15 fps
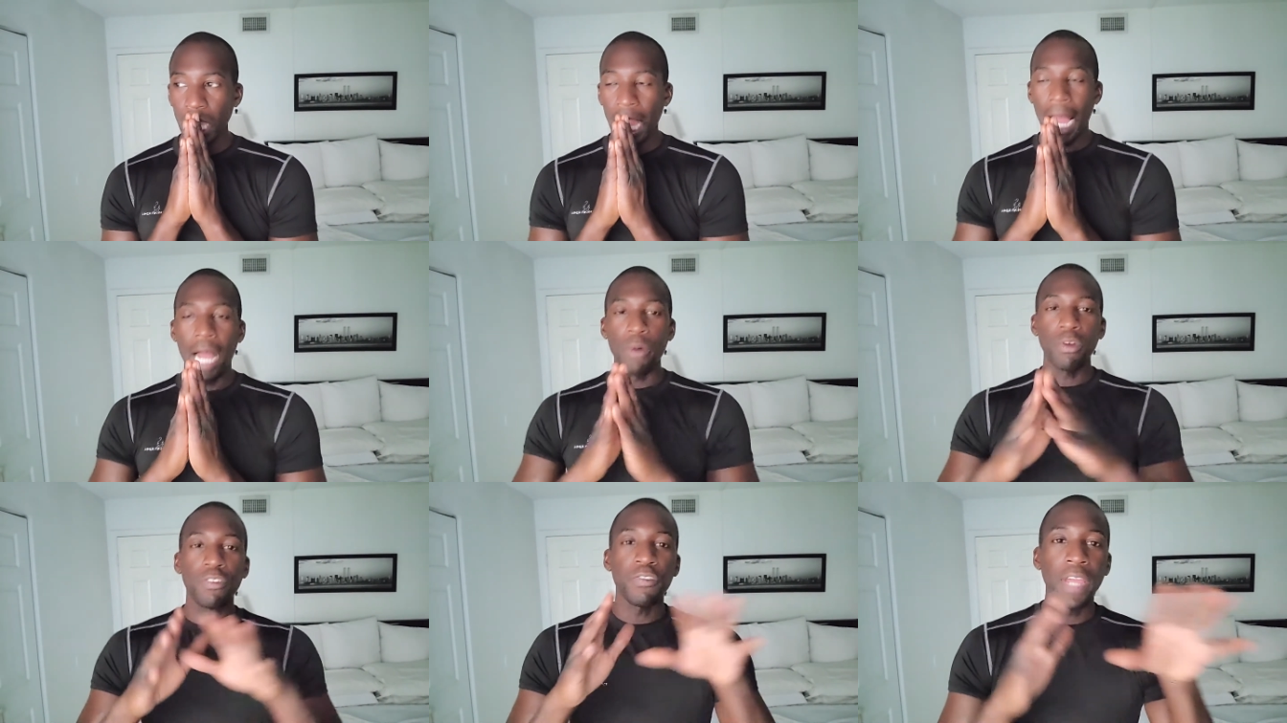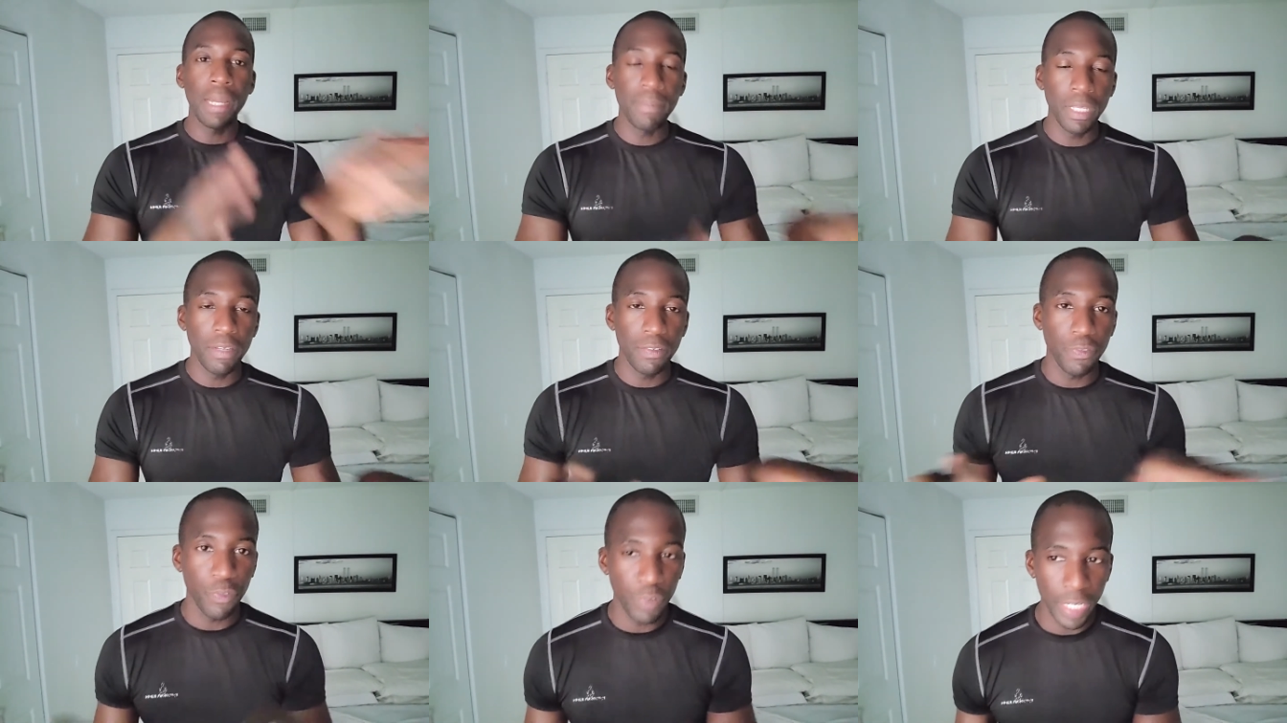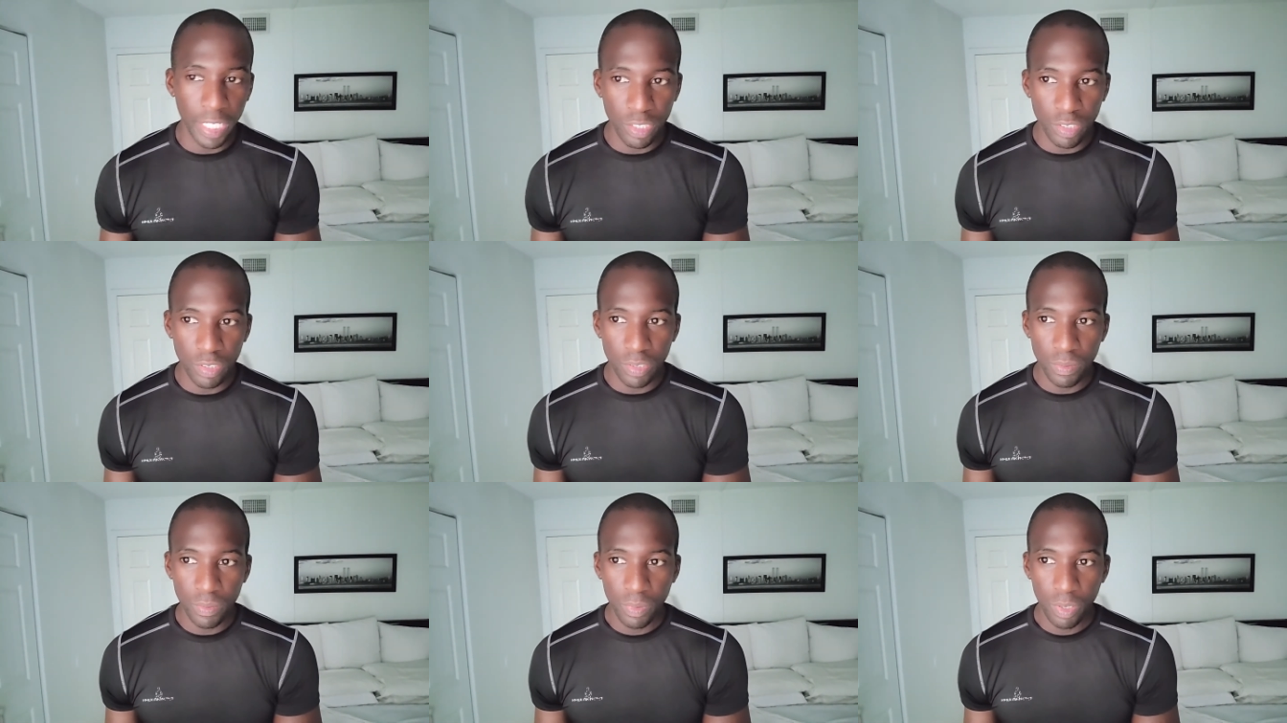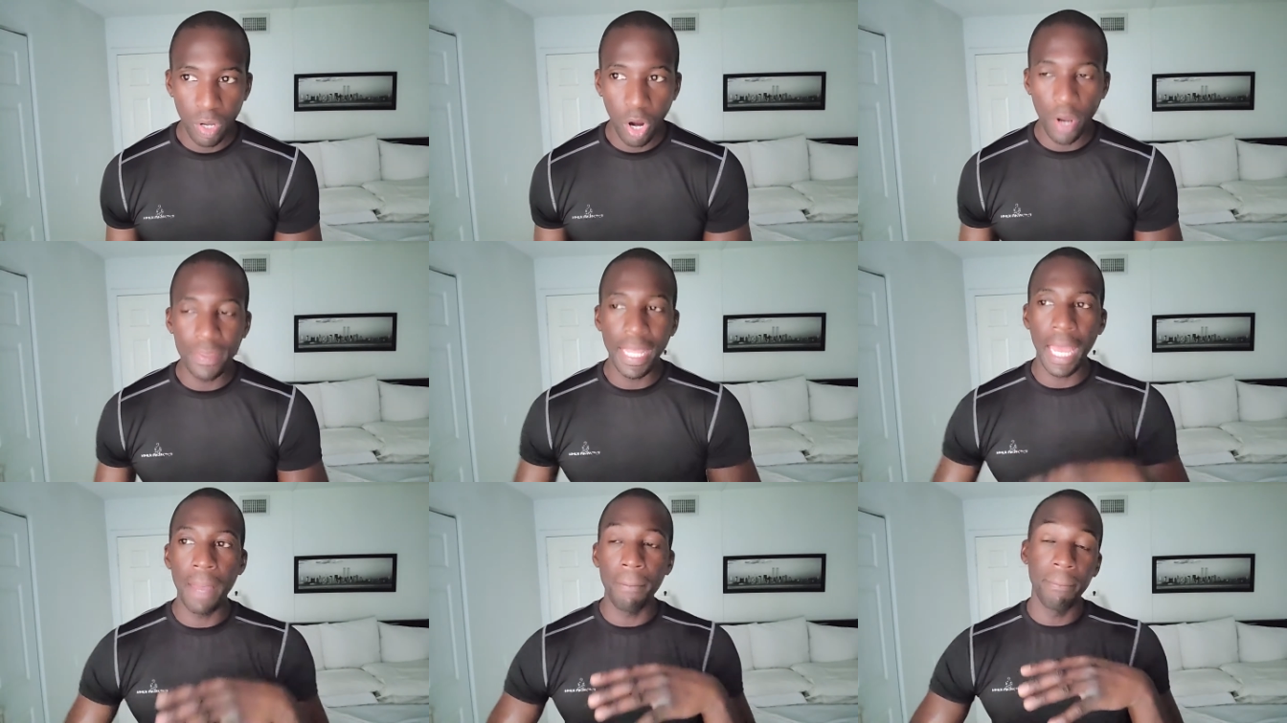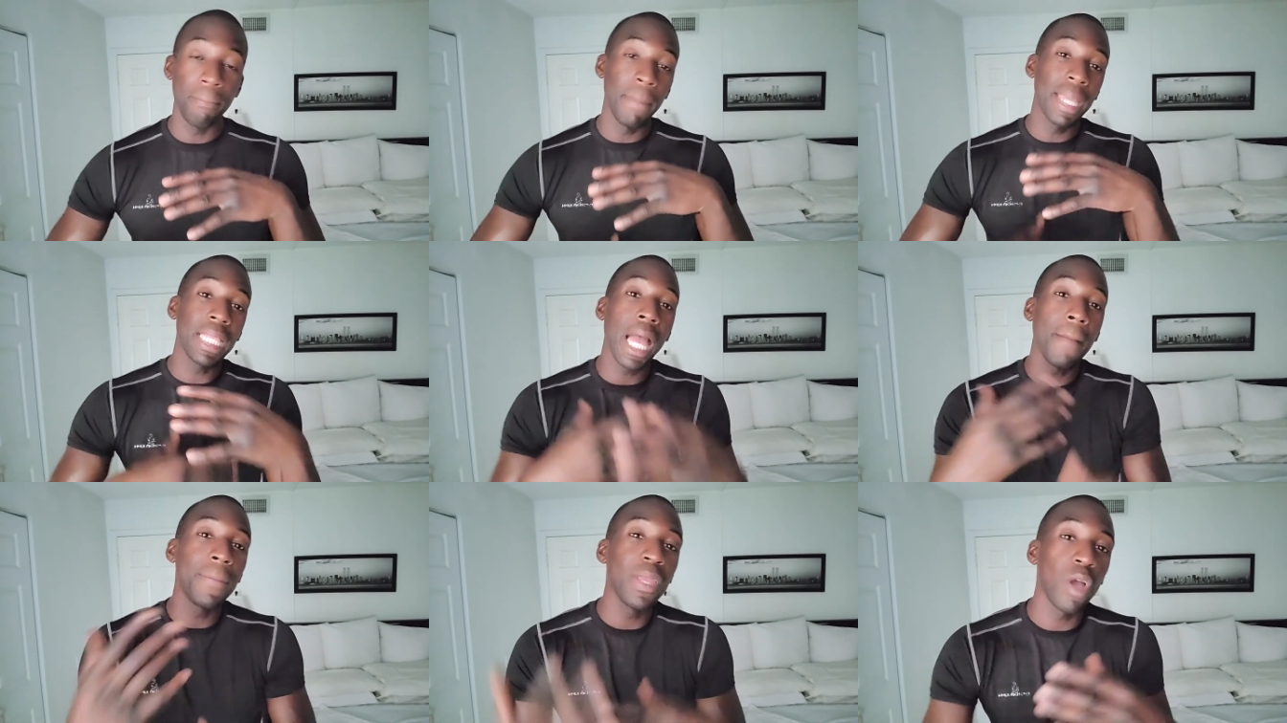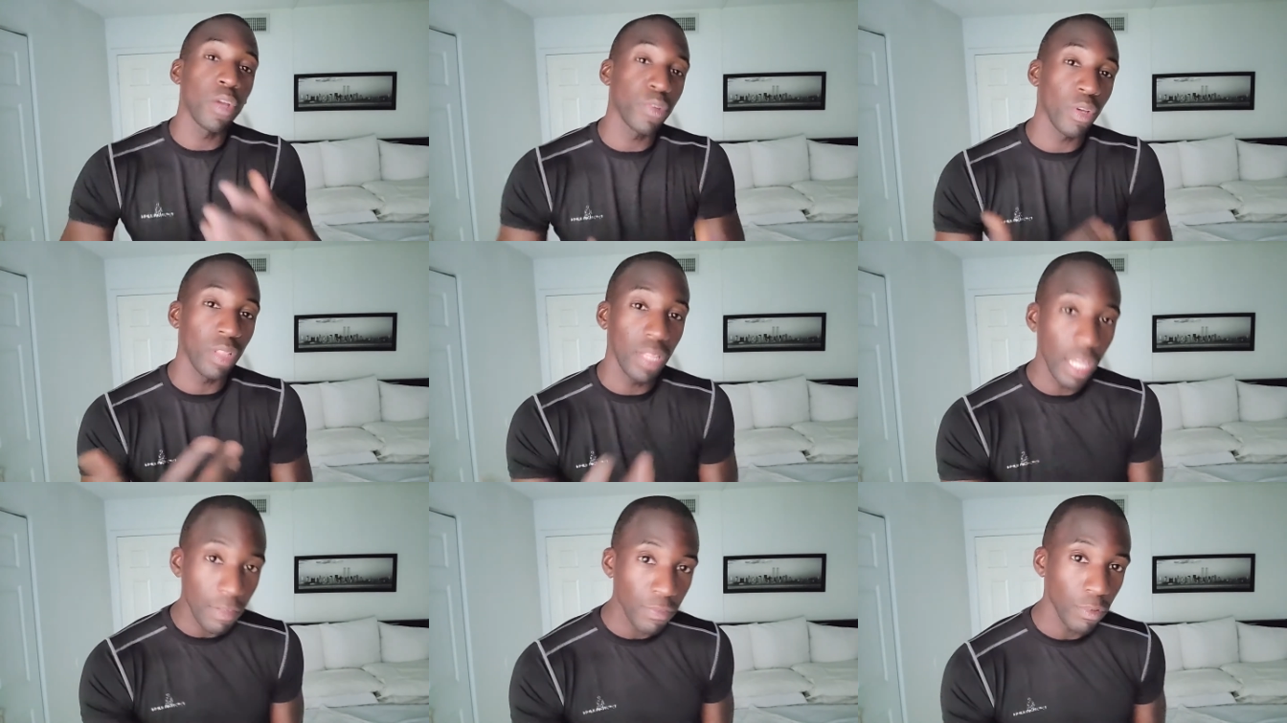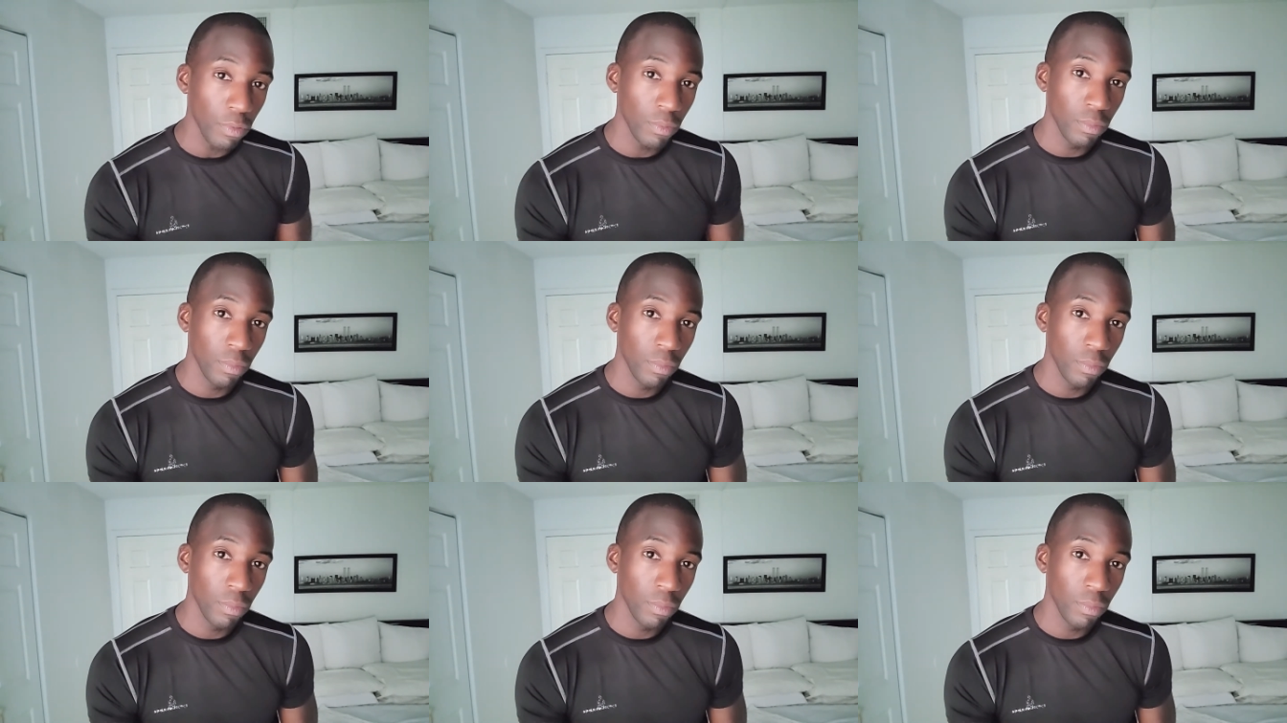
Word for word: Our family and friends are not, may not be on your level